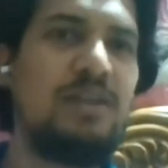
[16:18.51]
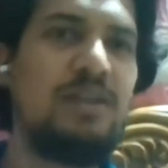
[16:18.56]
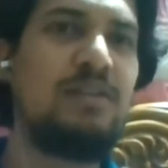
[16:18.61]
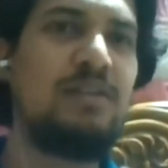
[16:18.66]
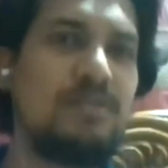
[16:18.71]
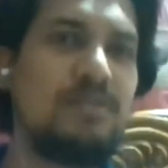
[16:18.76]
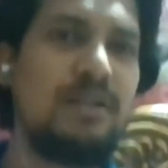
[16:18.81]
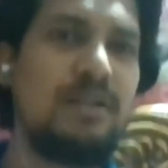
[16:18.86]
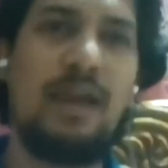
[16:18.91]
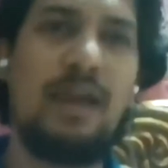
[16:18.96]

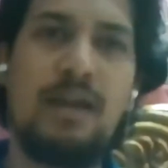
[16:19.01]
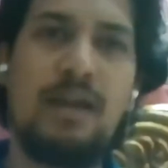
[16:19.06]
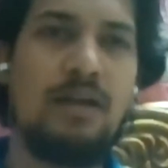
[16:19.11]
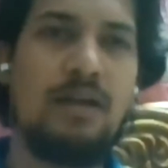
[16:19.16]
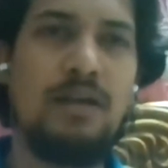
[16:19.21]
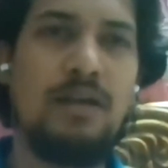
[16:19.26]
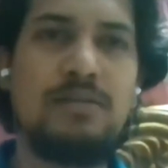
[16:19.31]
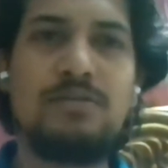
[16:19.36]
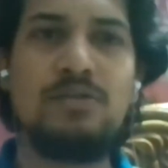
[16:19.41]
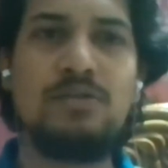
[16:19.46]
It's like
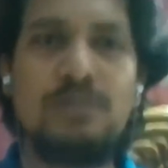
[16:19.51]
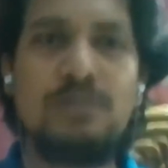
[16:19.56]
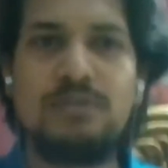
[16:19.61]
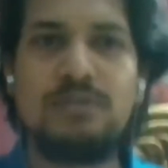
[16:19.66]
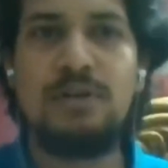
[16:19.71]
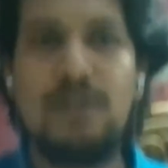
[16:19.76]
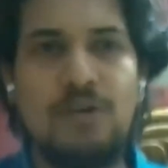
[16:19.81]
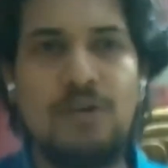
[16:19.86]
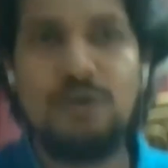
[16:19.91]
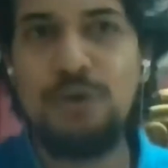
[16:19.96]
it's not
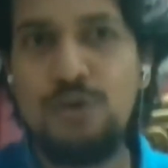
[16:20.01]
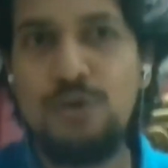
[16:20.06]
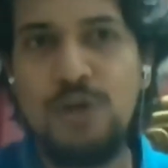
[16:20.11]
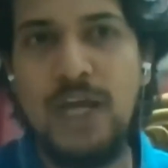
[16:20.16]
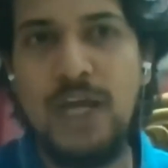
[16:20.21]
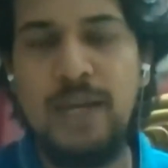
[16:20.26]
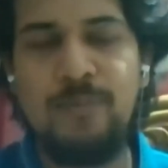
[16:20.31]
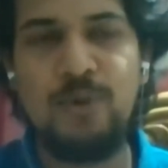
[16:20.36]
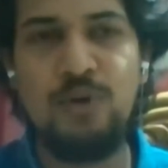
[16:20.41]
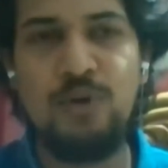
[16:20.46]
really going to
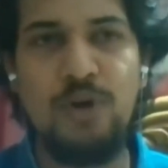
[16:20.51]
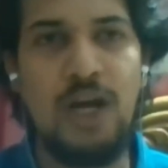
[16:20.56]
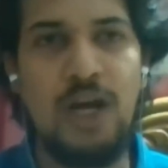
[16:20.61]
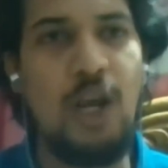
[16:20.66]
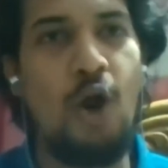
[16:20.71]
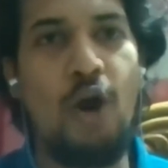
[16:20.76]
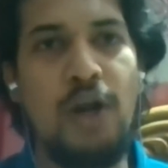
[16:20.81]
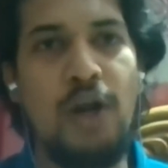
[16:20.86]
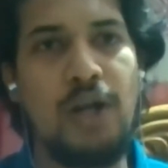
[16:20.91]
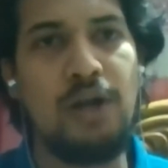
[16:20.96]
help you a
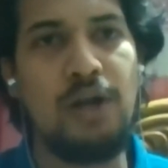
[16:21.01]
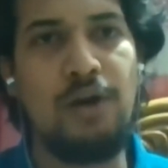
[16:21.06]
lot.